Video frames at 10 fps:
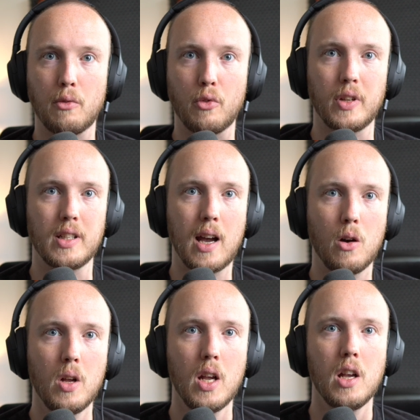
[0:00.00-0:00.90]
everything
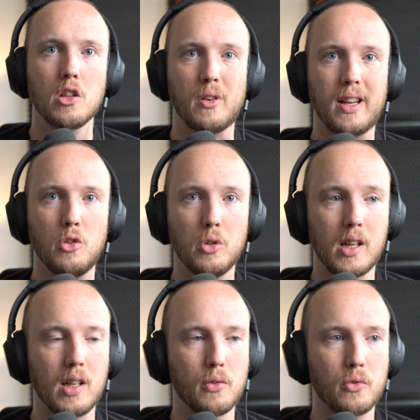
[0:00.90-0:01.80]
now. So I do
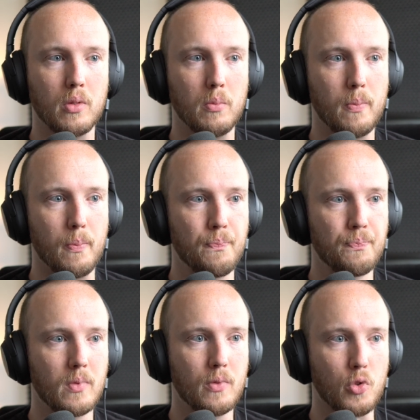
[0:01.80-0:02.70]
get it from
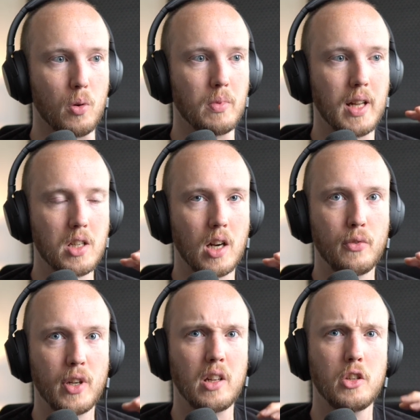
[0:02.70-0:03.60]
that side
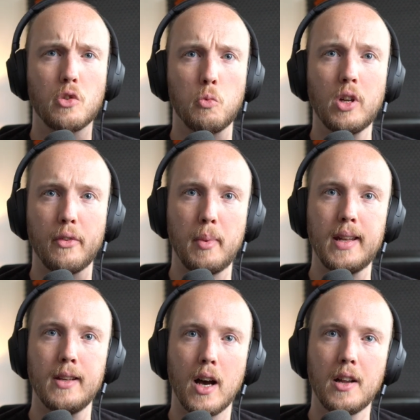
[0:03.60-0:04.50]
of it. It just would have
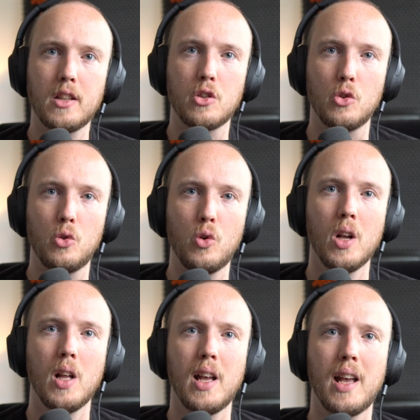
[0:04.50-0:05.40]
been nice to
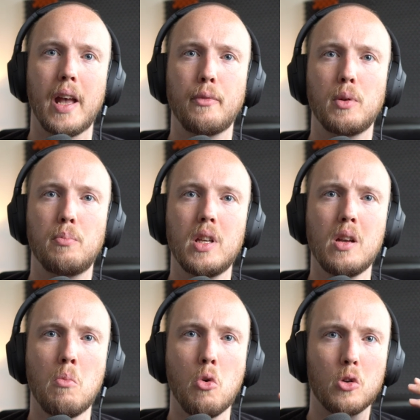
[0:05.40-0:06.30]
have it be
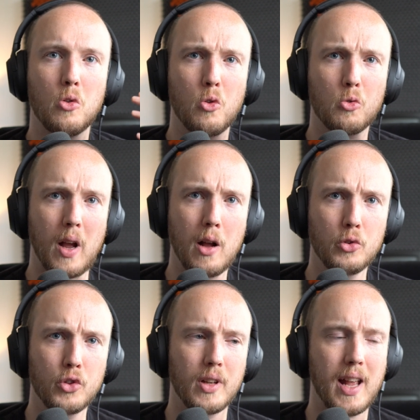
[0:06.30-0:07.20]
a more
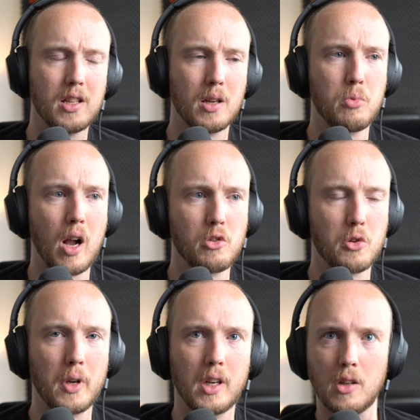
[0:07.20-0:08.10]
all-round asset
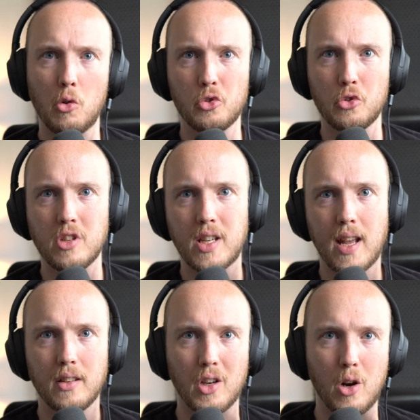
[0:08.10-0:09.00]
browser where I can also just
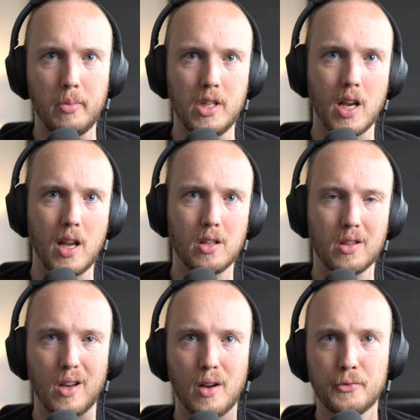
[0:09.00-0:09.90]
add OBJ
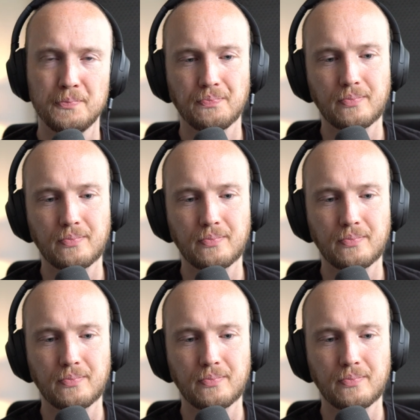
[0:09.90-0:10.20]
stuff,